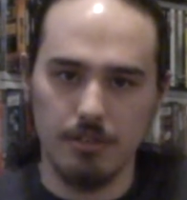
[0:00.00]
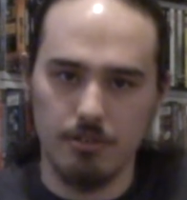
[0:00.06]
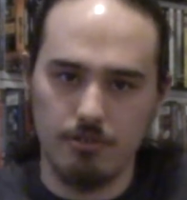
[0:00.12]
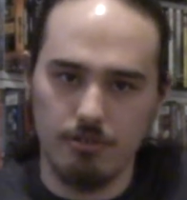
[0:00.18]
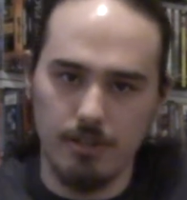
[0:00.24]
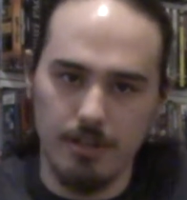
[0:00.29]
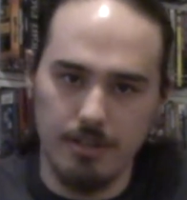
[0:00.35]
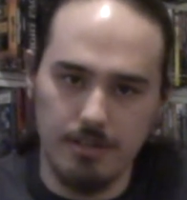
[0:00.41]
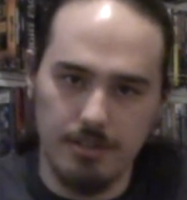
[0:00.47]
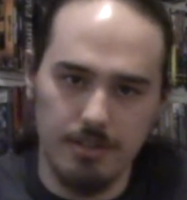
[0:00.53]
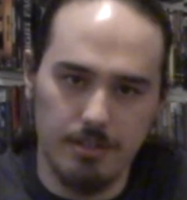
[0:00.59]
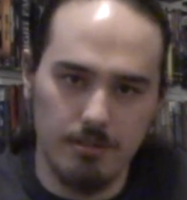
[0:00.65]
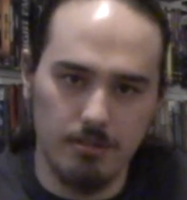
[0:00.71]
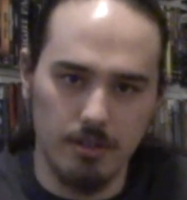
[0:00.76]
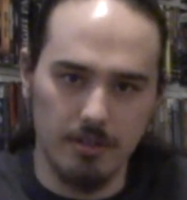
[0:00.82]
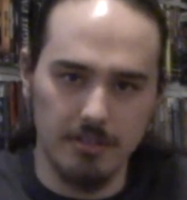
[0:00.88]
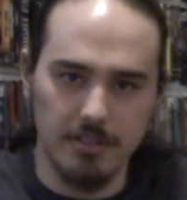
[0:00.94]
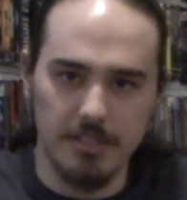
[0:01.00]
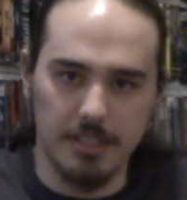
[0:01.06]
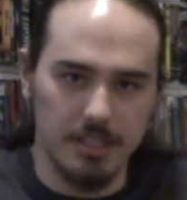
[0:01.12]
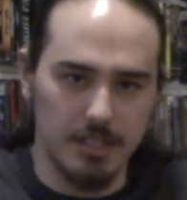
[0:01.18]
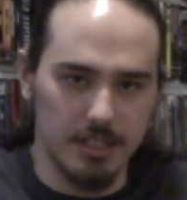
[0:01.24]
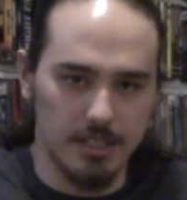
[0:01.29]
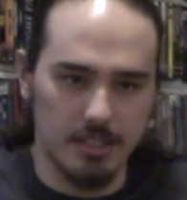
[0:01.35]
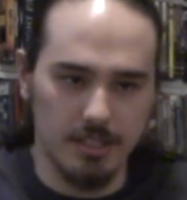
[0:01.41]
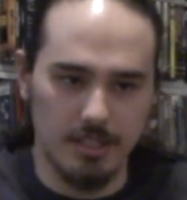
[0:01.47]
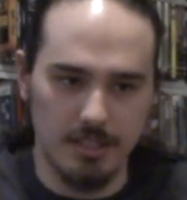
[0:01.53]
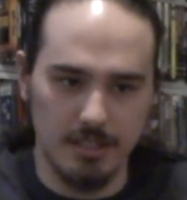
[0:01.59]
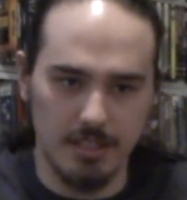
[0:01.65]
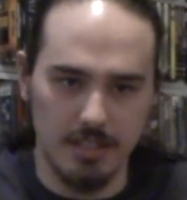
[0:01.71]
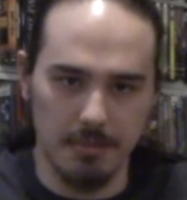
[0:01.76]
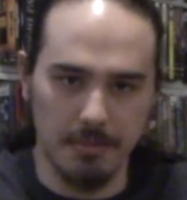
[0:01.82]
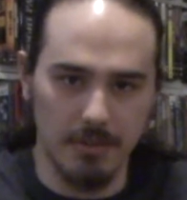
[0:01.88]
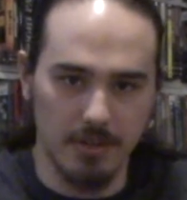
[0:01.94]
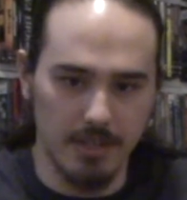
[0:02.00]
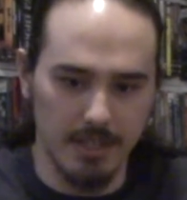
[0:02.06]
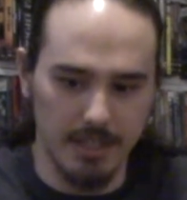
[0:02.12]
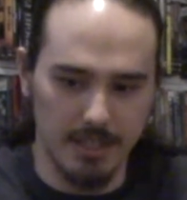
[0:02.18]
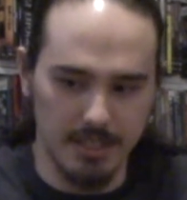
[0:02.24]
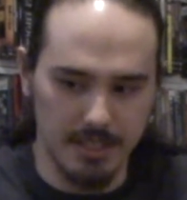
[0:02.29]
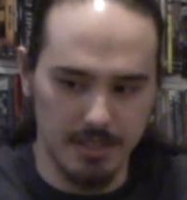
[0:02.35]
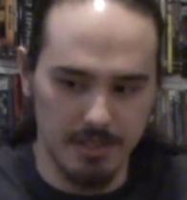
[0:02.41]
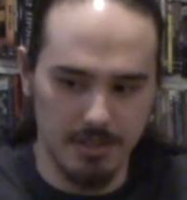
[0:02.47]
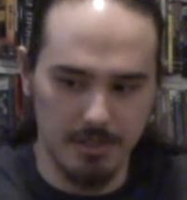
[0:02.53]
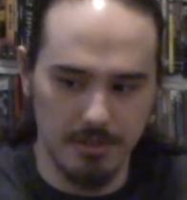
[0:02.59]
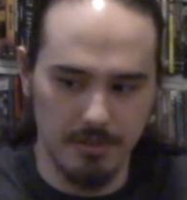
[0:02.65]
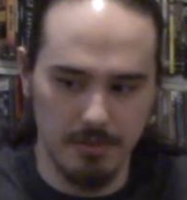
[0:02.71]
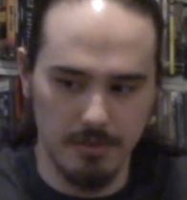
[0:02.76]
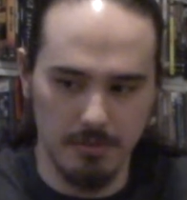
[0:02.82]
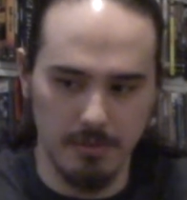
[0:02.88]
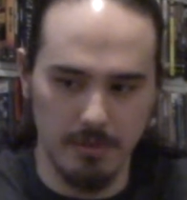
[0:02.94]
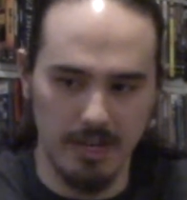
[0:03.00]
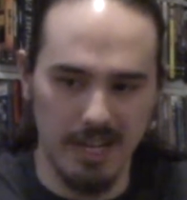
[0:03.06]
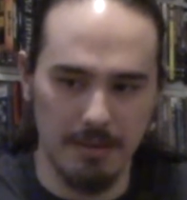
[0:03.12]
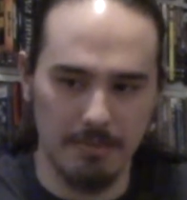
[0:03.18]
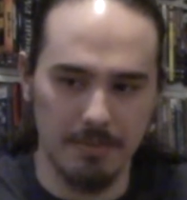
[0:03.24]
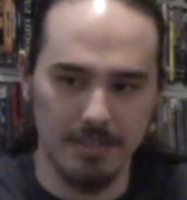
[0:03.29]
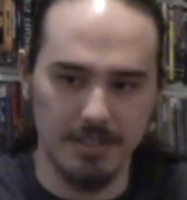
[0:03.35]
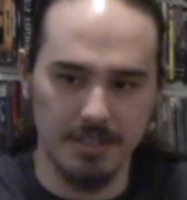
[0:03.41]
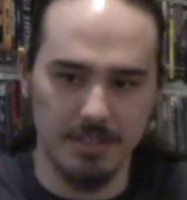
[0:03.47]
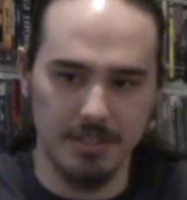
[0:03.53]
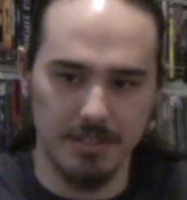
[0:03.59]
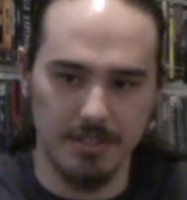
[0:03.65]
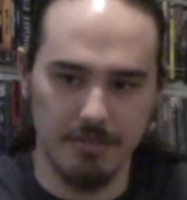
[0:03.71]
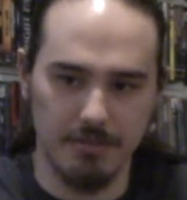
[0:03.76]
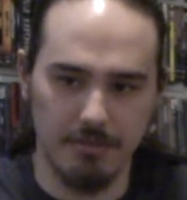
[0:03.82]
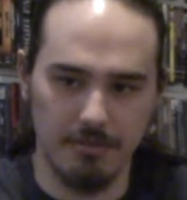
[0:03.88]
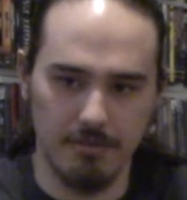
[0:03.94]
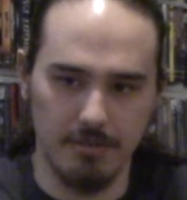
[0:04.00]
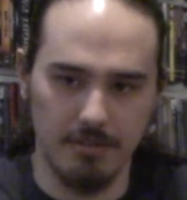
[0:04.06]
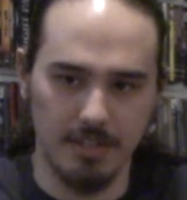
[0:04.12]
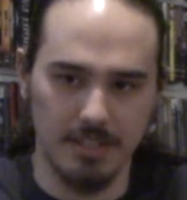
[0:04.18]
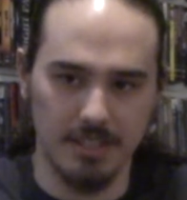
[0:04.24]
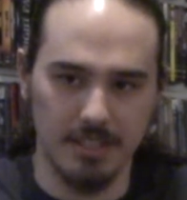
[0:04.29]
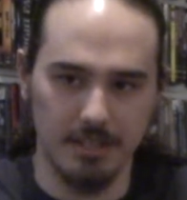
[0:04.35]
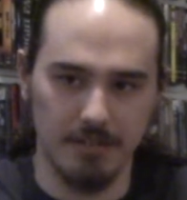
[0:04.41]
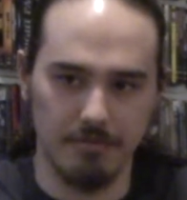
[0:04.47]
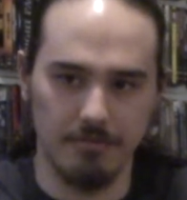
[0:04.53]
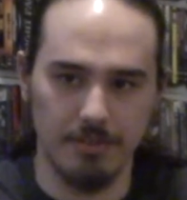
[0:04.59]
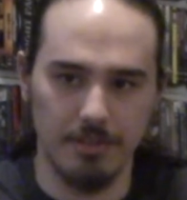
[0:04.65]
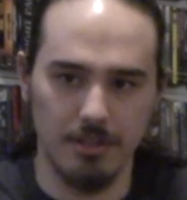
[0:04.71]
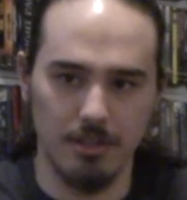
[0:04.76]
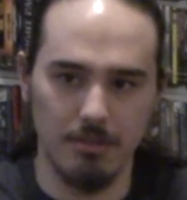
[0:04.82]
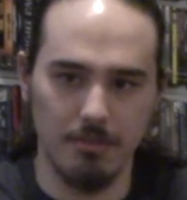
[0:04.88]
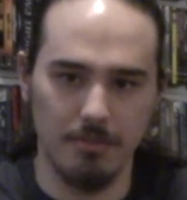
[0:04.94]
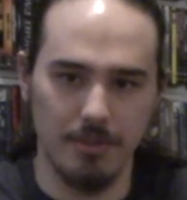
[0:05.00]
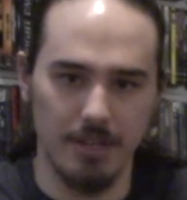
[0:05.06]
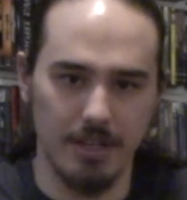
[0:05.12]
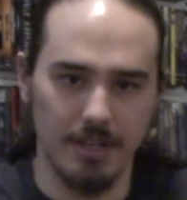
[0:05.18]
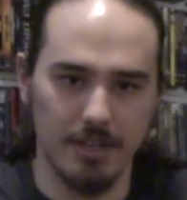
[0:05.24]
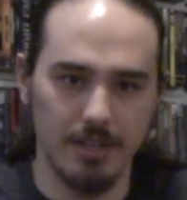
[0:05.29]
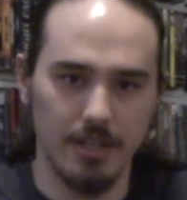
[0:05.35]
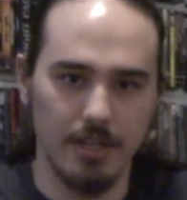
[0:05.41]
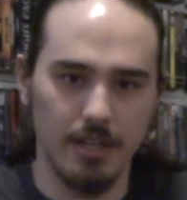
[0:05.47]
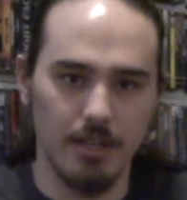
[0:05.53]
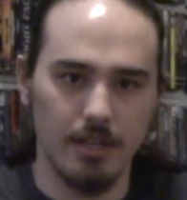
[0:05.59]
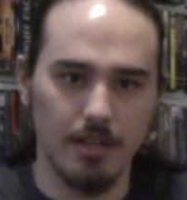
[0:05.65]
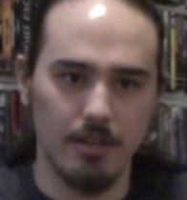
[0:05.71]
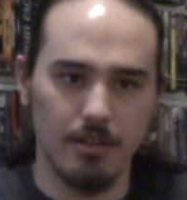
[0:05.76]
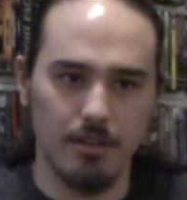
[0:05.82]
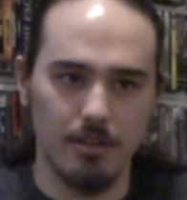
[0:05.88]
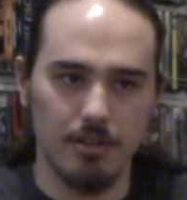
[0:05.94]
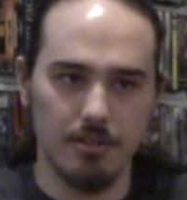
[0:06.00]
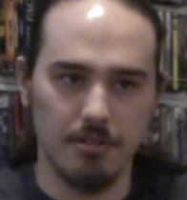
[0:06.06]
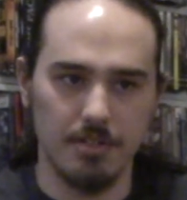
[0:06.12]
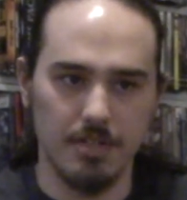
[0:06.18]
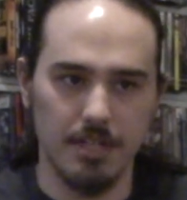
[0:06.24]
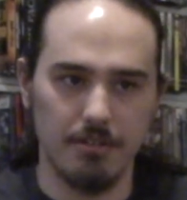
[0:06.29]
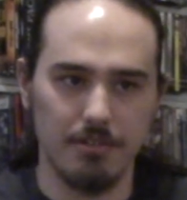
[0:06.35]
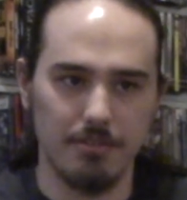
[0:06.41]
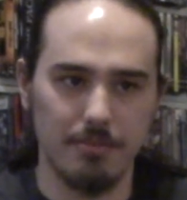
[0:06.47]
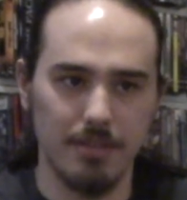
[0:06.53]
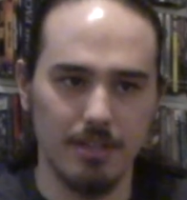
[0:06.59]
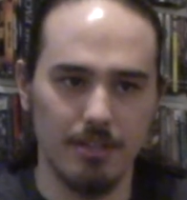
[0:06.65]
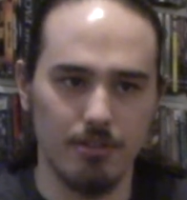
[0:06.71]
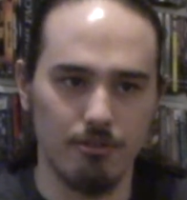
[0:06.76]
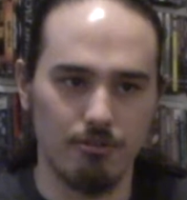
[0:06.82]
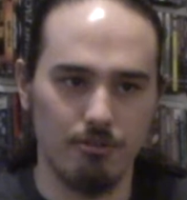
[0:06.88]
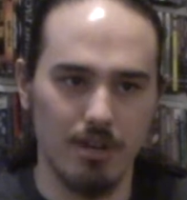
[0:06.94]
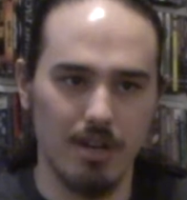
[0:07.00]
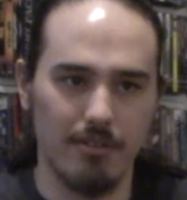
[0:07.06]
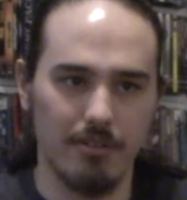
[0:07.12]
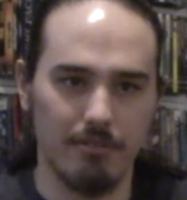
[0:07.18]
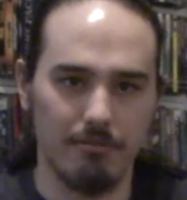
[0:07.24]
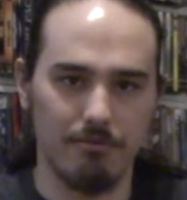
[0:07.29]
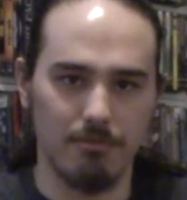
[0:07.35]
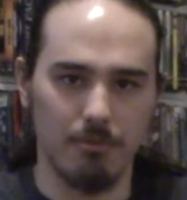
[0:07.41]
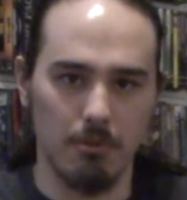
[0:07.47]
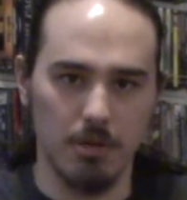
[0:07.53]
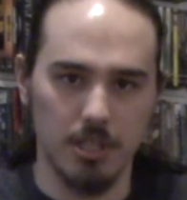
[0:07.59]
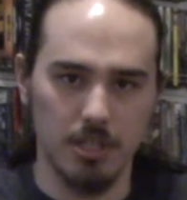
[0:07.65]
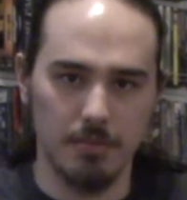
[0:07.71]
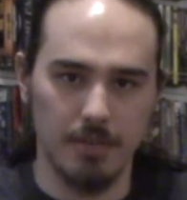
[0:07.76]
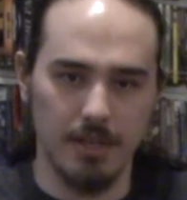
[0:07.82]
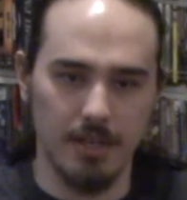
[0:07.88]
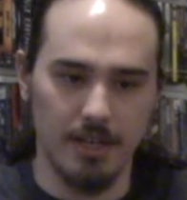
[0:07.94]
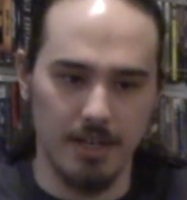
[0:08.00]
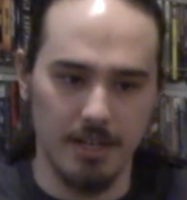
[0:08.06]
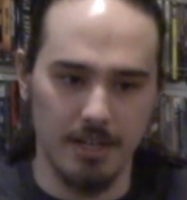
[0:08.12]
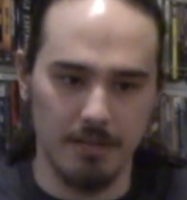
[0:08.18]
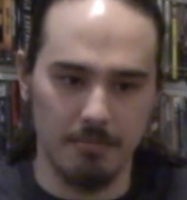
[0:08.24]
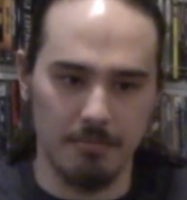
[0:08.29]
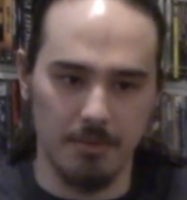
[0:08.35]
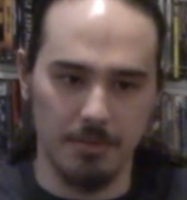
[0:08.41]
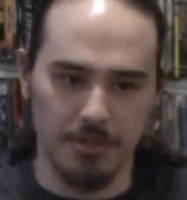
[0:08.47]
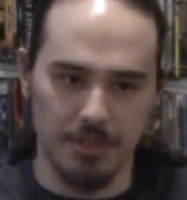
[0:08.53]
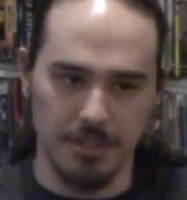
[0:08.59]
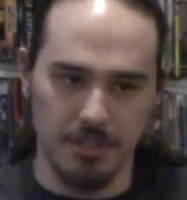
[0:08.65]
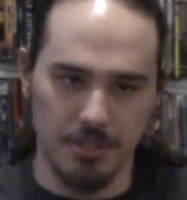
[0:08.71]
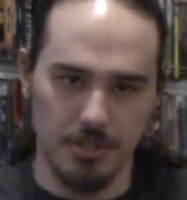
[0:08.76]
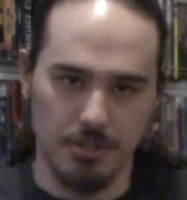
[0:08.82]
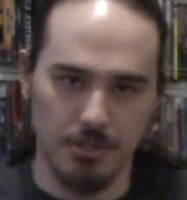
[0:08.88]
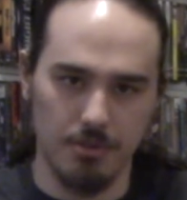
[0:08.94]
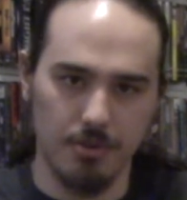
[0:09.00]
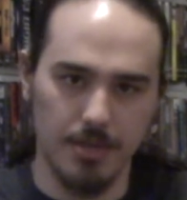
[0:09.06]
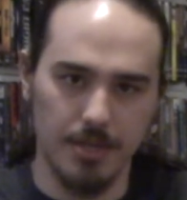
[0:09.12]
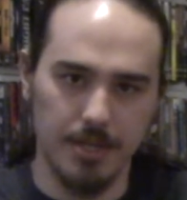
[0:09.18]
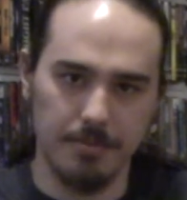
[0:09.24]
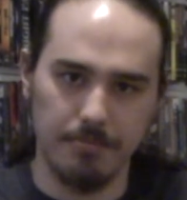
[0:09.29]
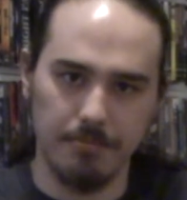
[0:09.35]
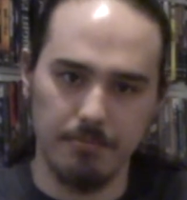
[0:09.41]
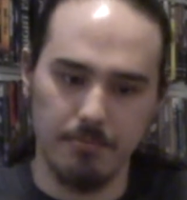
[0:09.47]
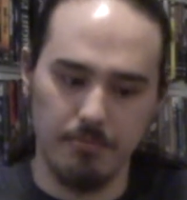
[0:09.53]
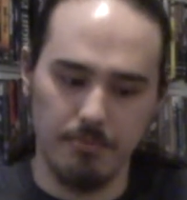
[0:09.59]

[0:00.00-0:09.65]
try to quickly summarize what happens for the rest of the film that turns out to be the driving force behind most of the story.